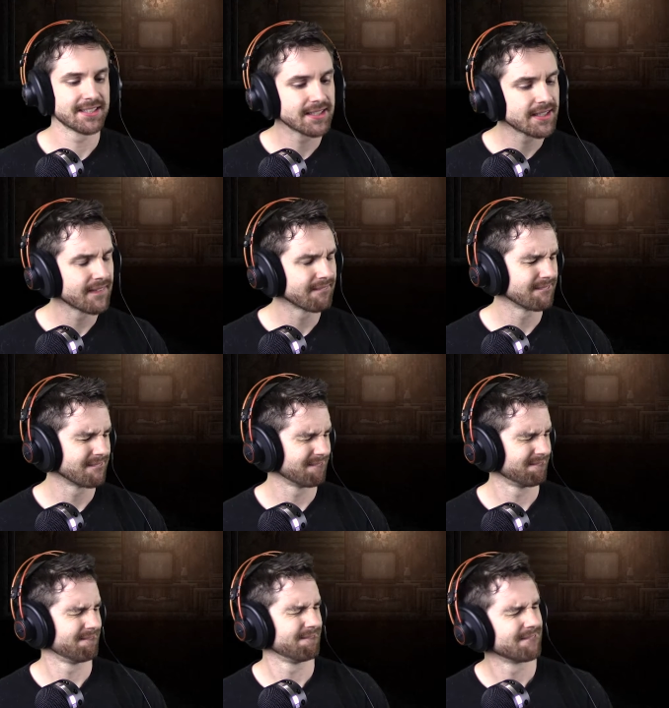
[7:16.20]

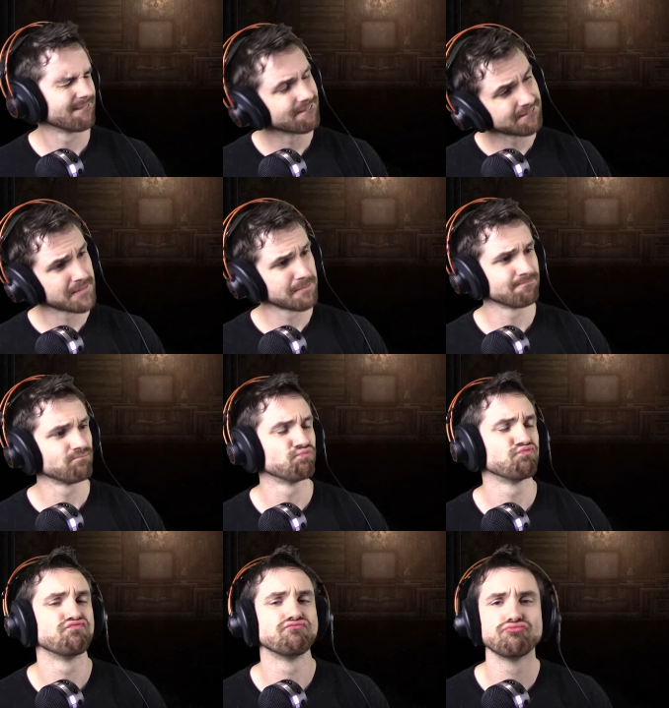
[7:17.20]

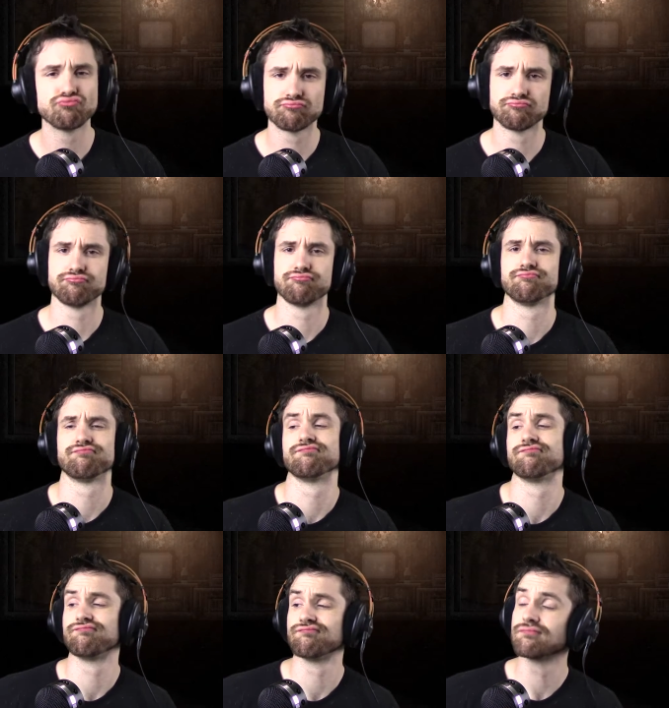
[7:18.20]

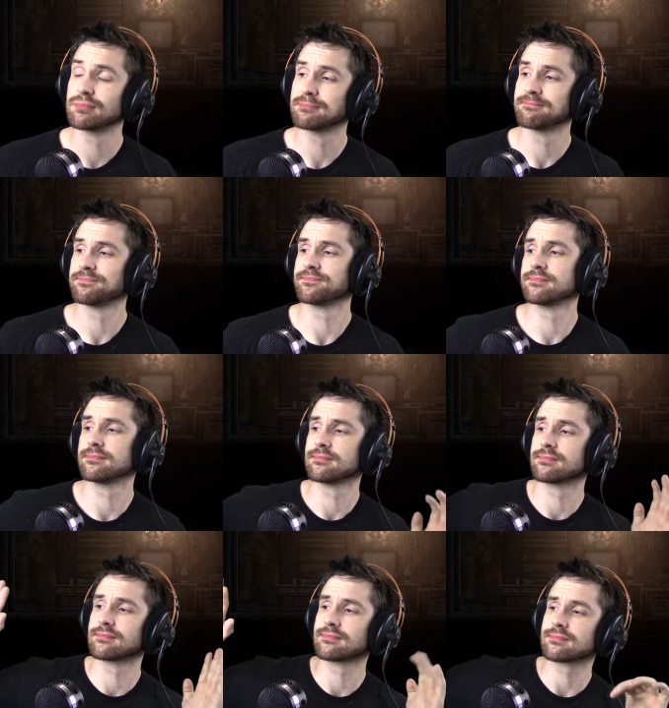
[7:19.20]

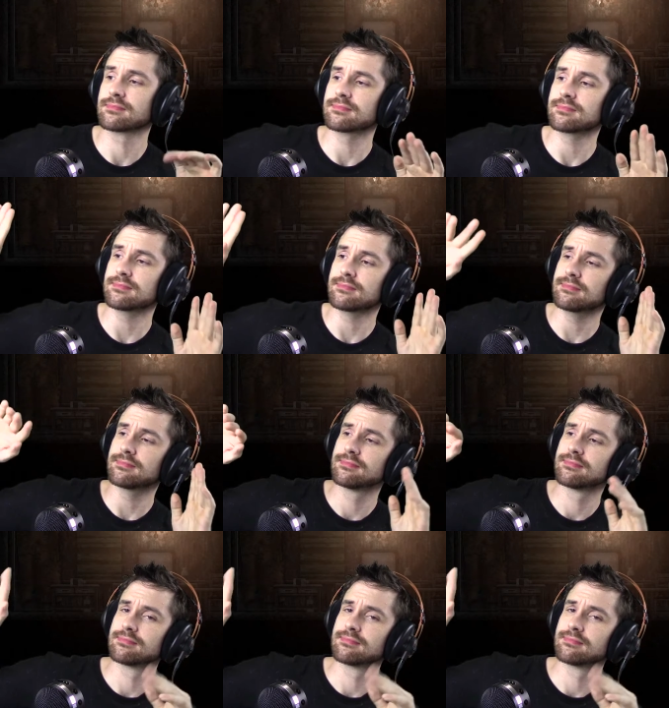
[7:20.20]
Nothing is said.